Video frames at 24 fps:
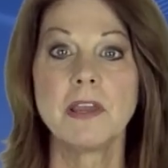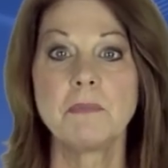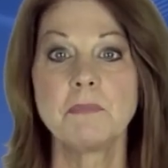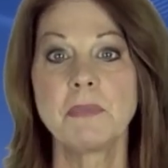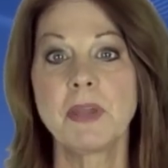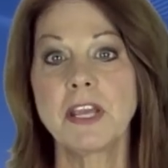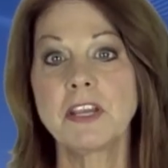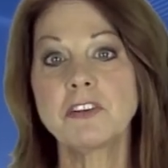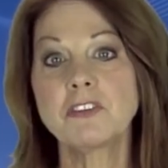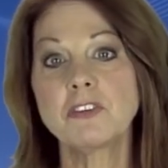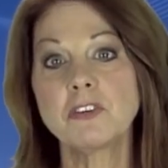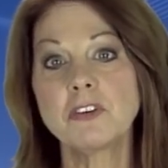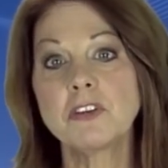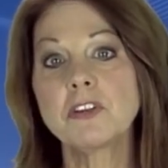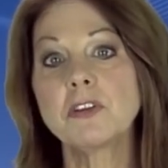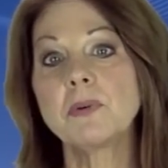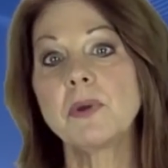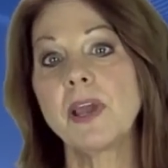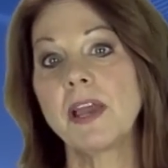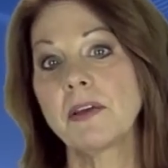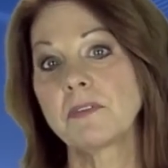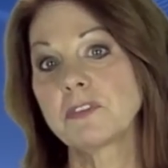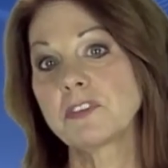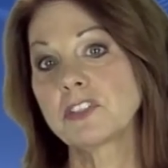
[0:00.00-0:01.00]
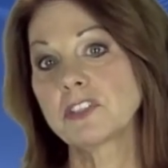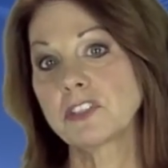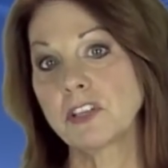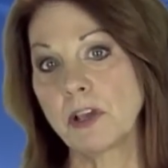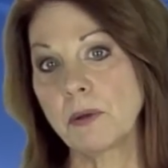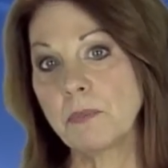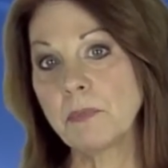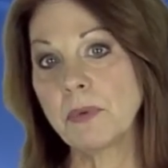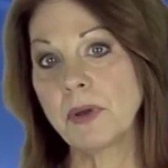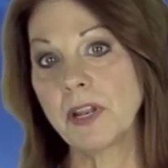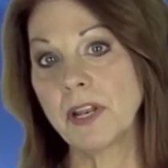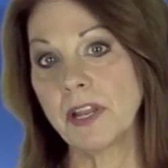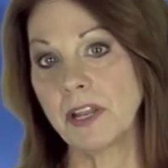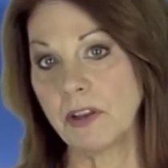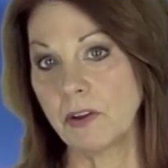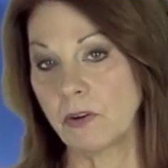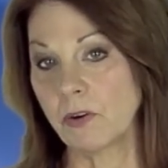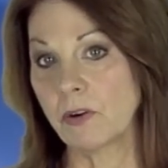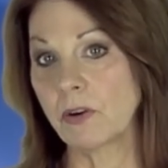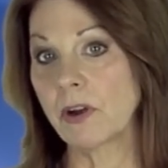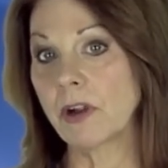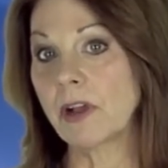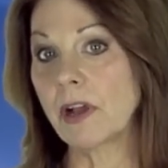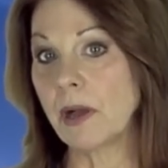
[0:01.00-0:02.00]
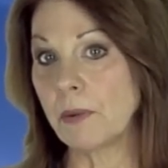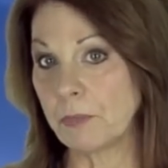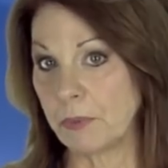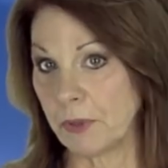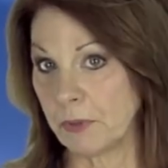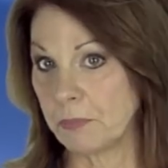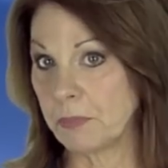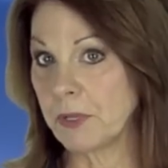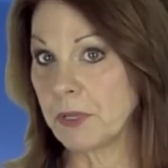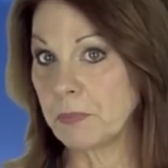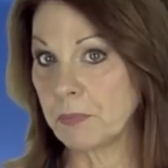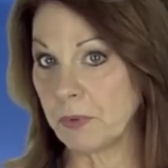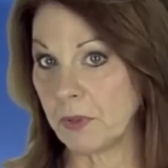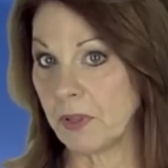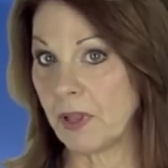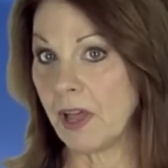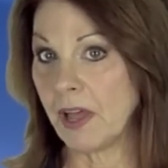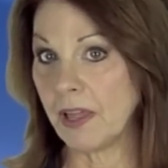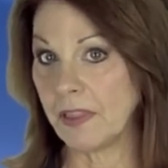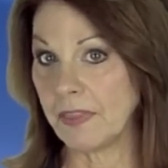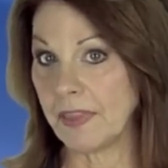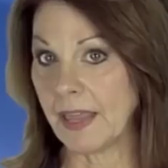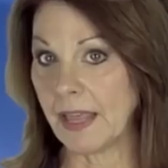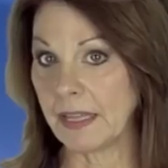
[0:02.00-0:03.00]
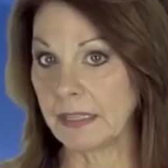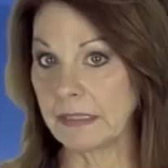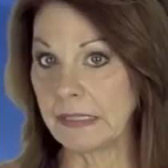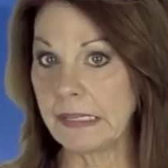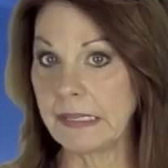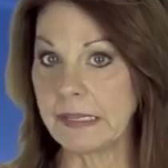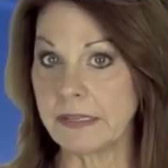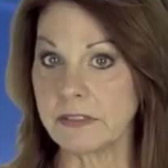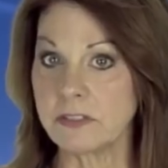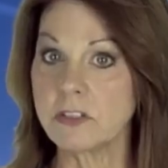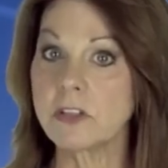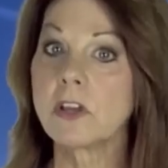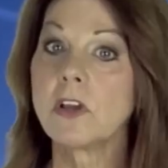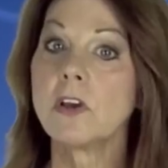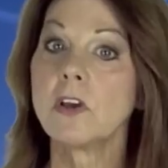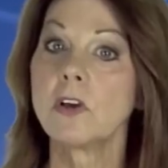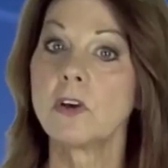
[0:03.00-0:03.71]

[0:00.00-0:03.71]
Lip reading: Make sure you have somebody or a couple of people on that list